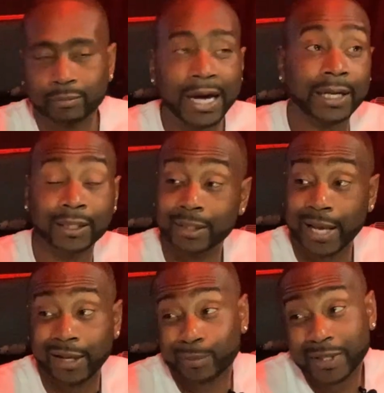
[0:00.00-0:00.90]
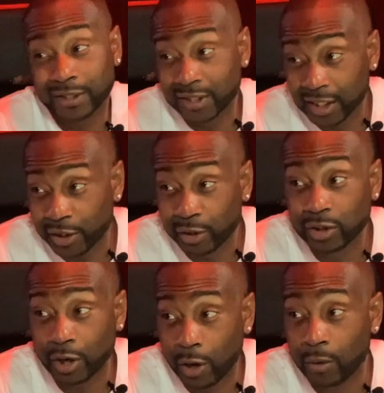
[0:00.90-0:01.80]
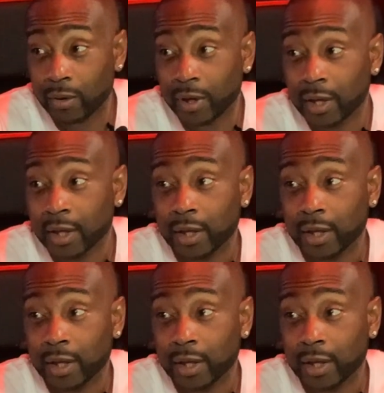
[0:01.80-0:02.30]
back in the day, especially 10 years ago,